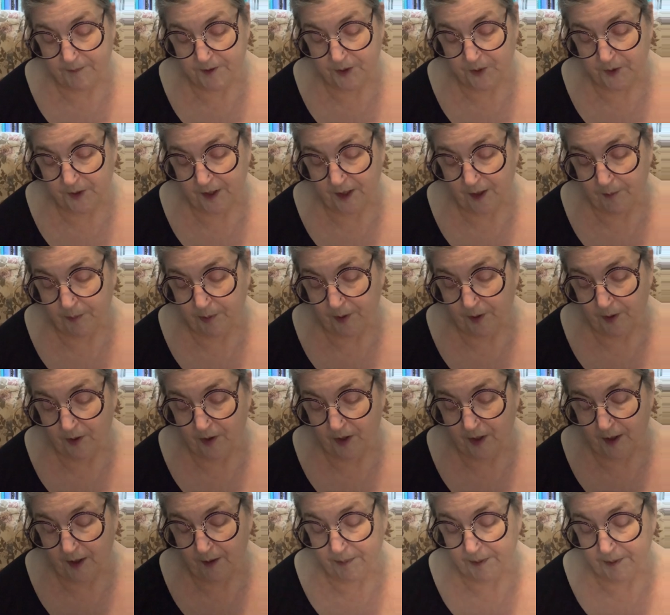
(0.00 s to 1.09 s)
to an
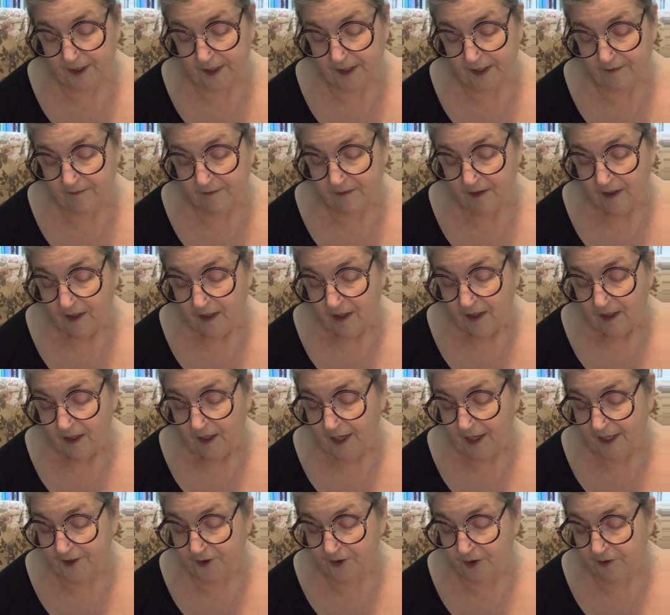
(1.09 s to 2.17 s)
airplane.
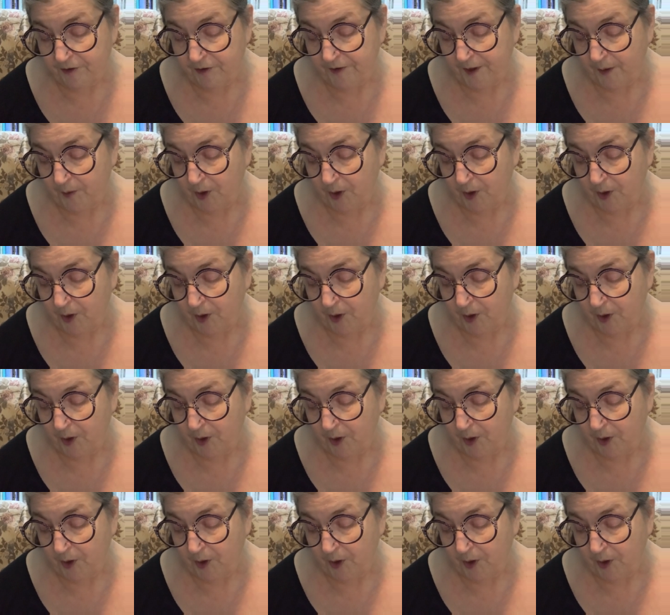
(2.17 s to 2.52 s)
I don't know if they were